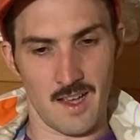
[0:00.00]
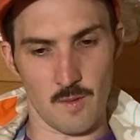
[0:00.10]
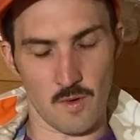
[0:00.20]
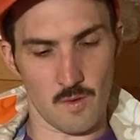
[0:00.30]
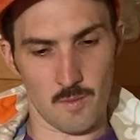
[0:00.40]

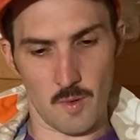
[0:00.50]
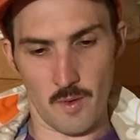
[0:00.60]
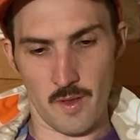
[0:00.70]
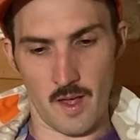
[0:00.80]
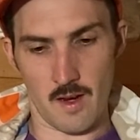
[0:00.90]
and we're
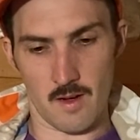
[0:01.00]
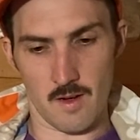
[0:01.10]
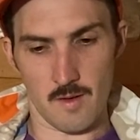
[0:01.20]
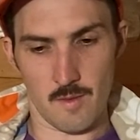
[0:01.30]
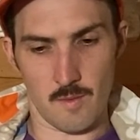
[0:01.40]
both at
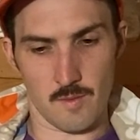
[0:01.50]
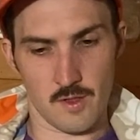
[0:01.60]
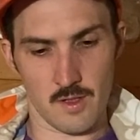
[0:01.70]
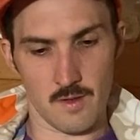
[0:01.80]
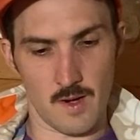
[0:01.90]
our
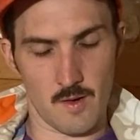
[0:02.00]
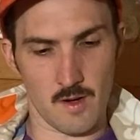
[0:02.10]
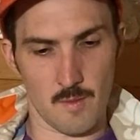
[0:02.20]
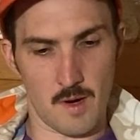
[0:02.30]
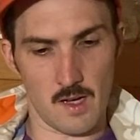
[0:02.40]
just
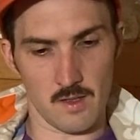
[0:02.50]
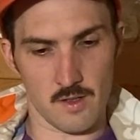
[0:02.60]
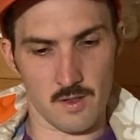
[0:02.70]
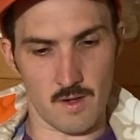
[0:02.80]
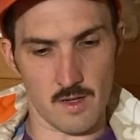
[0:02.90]
around our
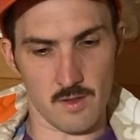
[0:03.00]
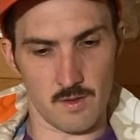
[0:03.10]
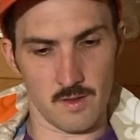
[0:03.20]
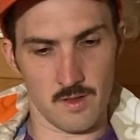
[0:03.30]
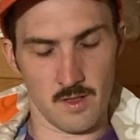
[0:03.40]
mileage
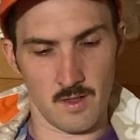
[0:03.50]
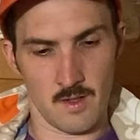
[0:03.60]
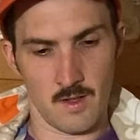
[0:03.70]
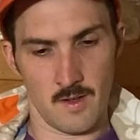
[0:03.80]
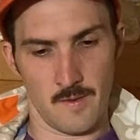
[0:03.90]
thresholds.
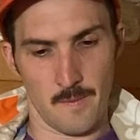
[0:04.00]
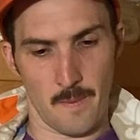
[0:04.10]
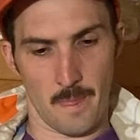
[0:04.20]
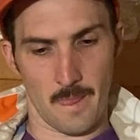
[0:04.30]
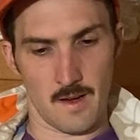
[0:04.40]

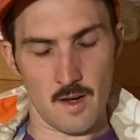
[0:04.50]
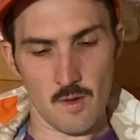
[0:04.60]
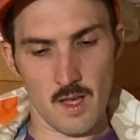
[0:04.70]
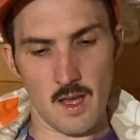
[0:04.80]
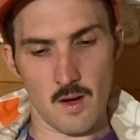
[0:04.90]

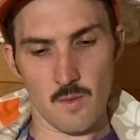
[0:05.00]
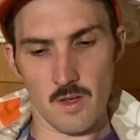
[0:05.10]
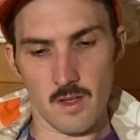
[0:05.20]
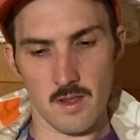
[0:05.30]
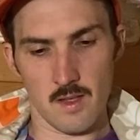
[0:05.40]
Now again, I
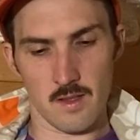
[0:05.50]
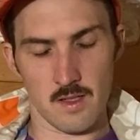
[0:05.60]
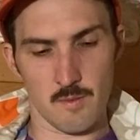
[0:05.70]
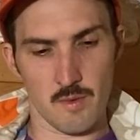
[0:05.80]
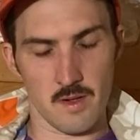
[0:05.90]
really think
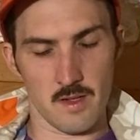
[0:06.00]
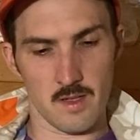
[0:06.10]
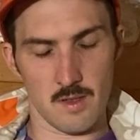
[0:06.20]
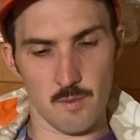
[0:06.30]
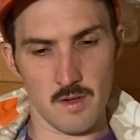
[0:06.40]
these
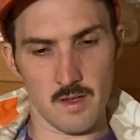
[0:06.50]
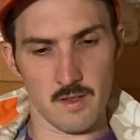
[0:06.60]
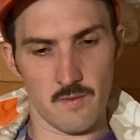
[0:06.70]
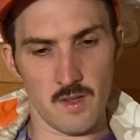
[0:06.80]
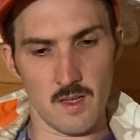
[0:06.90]

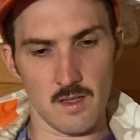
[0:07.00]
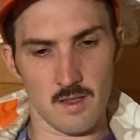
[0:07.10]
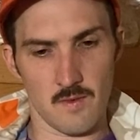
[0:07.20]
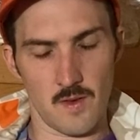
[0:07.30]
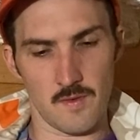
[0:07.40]
Prius
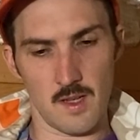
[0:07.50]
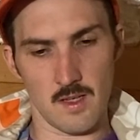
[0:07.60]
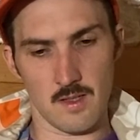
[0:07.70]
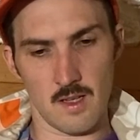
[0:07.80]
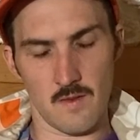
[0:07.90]
Vs,
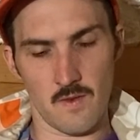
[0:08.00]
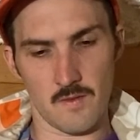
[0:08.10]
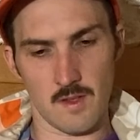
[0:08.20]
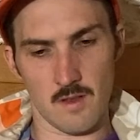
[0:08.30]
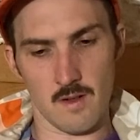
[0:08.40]
58 city,
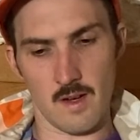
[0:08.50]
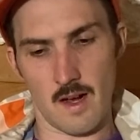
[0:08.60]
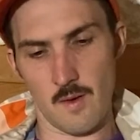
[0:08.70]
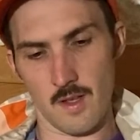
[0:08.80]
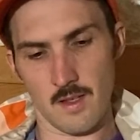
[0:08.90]
53
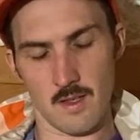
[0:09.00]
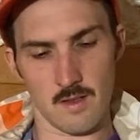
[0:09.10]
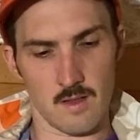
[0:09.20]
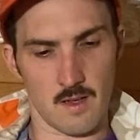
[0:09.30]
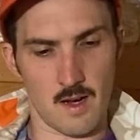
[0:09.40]
highway, that
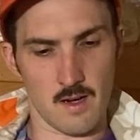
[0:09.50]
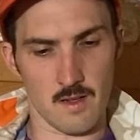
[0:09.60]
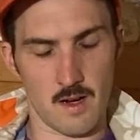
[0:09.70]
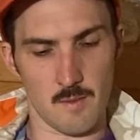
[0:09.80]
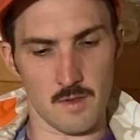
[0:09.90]
sounds a little
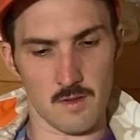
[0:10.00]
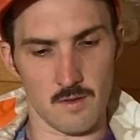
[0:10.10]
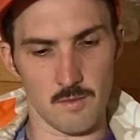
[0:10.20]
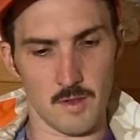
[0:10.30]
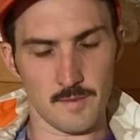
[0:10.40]
higher than I've been
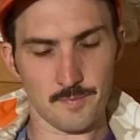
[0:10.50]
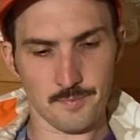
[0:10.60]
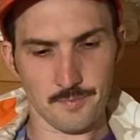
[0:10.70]
told, but